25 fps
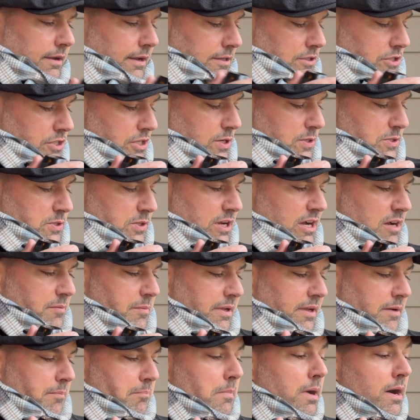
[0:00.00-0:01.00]
she also got
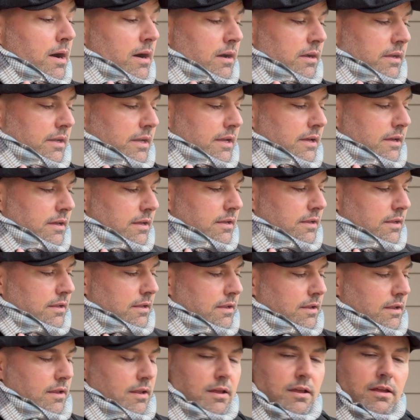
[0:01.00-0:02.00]
me a mug
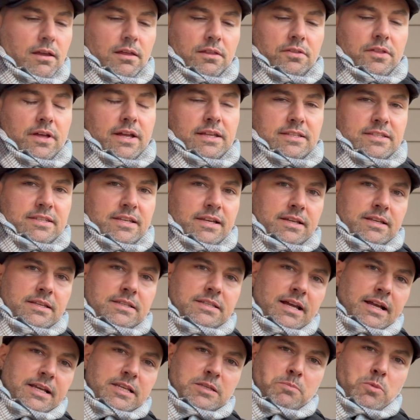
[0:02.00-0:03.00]
that
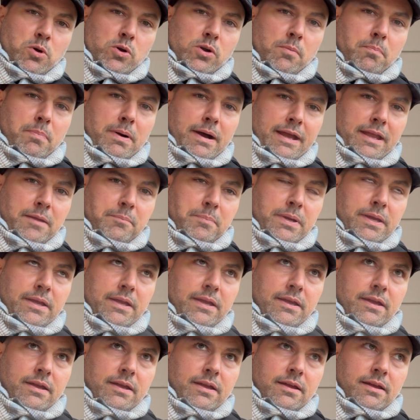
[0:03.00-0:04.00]
says "I smoke a pipe
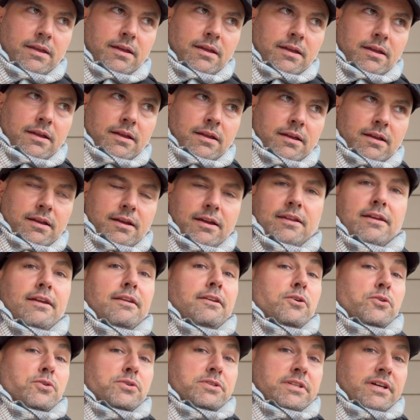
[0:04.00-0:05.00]
and I
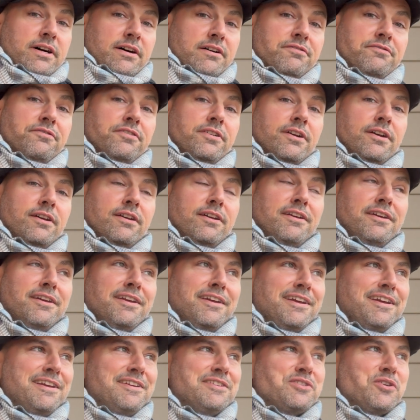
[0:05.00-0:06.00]
know stuff."
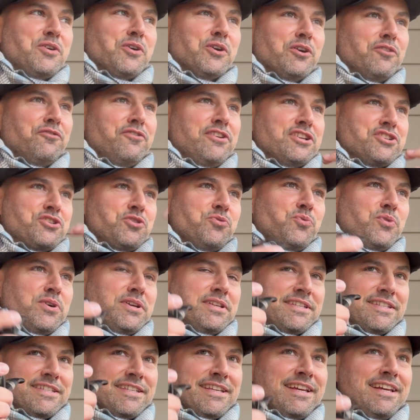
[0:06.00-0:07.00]
So her vision
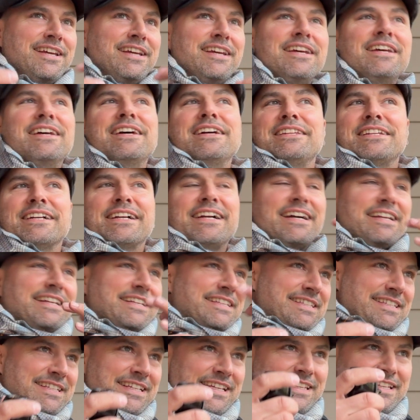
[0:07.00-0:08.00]
was to kind
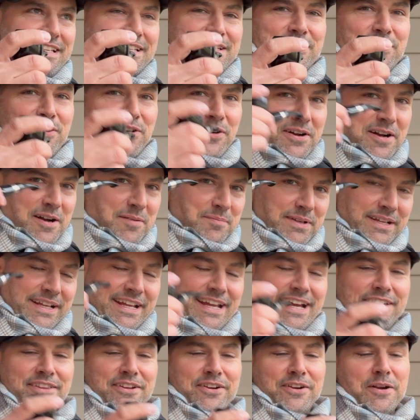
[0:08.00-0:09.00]
of see this all come
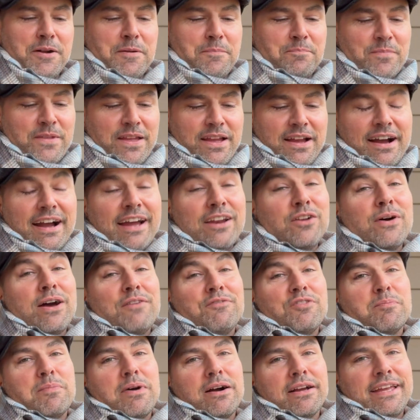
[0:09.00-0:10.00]
together. I don't
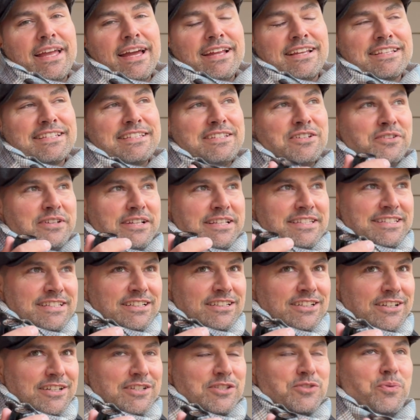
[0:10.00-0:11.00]
have the mug yet; it's
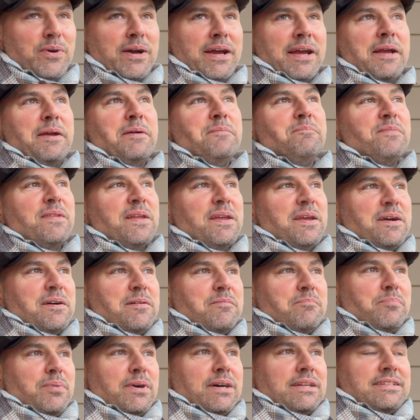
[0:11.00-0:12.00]
still on its way,
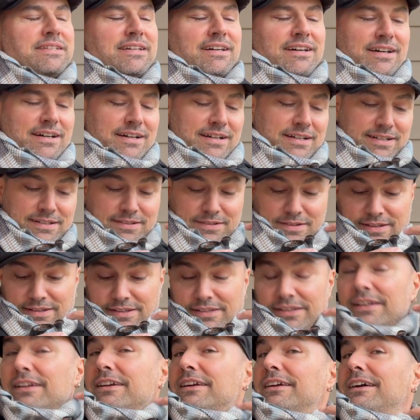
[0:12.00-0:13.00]
but
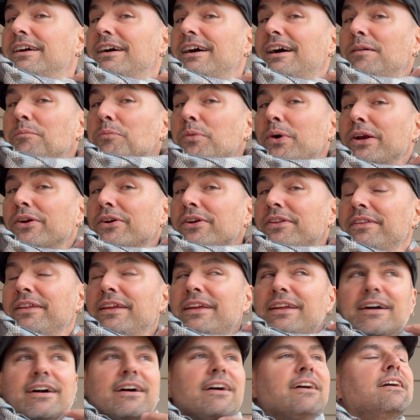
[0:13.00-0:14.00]
I'm wearing
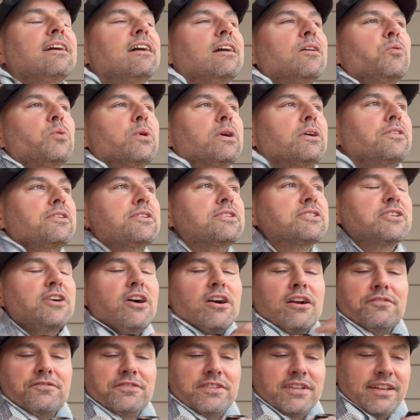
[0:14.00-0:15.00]
the
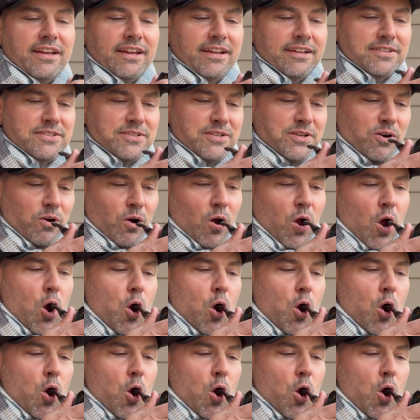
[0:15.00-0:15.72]
scarf today. So